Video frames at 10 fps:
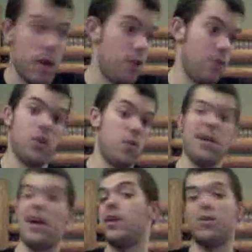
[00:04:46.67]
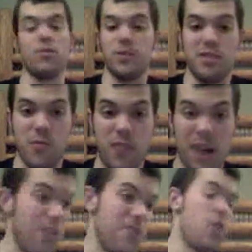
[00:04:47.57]
I don't even know where to end with this movie. I
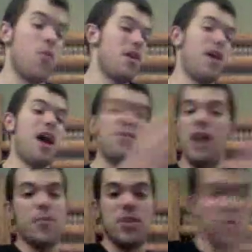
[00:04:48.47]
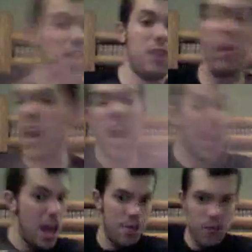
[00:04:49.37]
don't even know where I am in the middle, where I
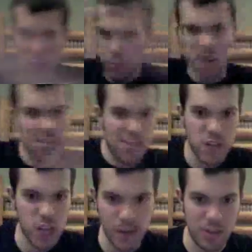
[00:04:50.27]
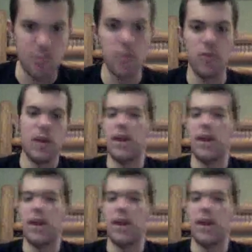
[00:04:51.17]
am in the process of talking about this movie right